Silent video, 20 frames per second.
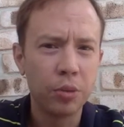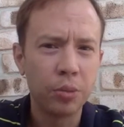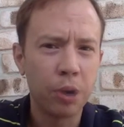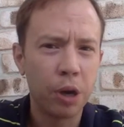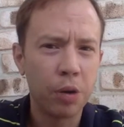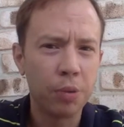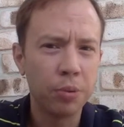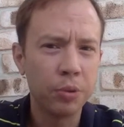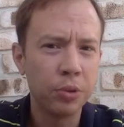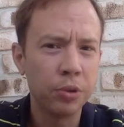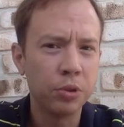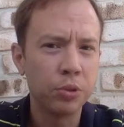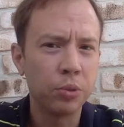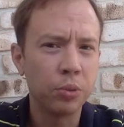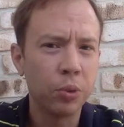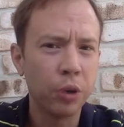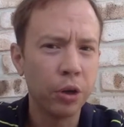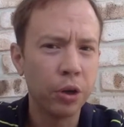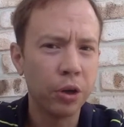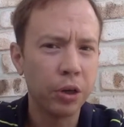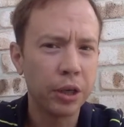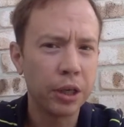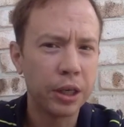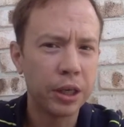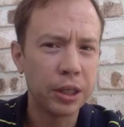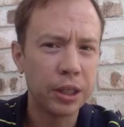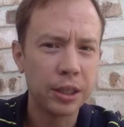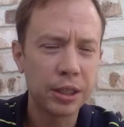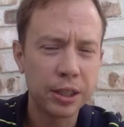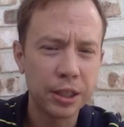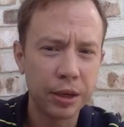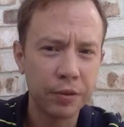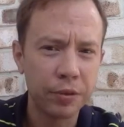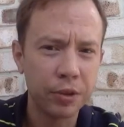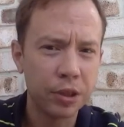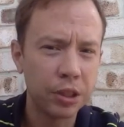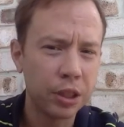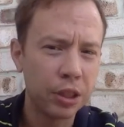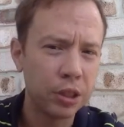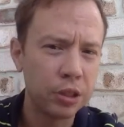Popper's work in the
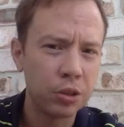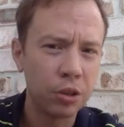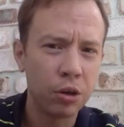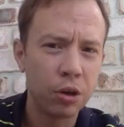70s